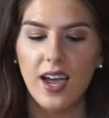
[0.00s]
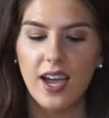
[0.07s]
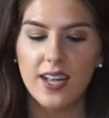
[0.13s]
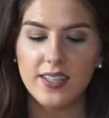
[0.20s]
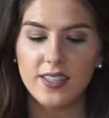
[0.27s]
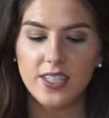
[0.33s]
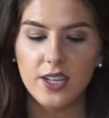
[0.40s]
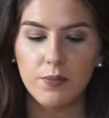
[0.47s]

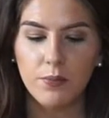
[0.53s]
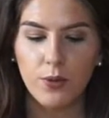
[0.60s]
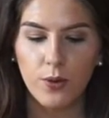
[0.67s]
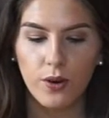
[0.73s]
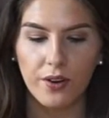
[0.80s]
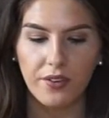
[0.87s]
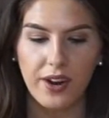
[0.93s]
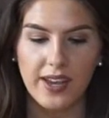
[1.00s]
Instant
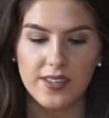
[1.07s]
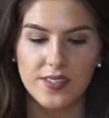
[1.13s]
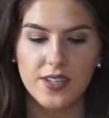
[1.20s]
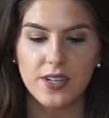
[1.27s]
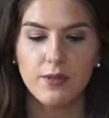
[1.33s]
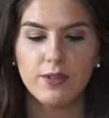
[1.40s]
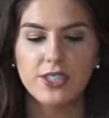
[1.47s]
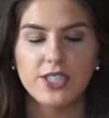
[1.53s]
Pore
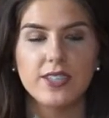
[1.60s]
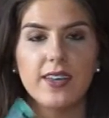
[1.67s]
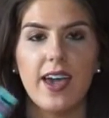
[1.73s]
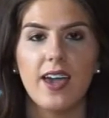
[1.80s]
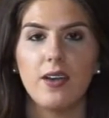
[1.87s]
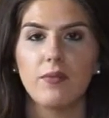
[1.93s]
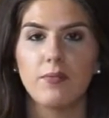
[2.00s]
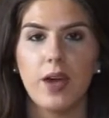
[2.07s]
Eraser, which is
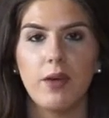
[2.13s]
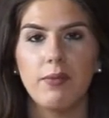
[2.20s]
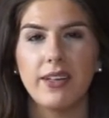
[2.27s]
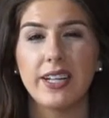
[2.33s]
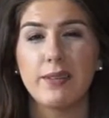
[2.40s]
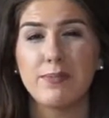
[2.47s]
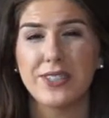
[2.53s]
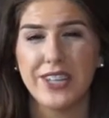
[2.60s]
like baby
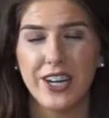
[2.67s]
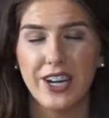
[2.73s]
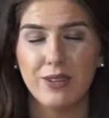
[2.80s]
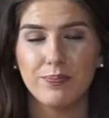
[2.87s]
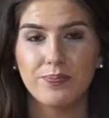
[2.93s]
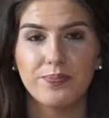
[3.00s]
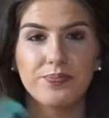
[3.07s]
lips, you know.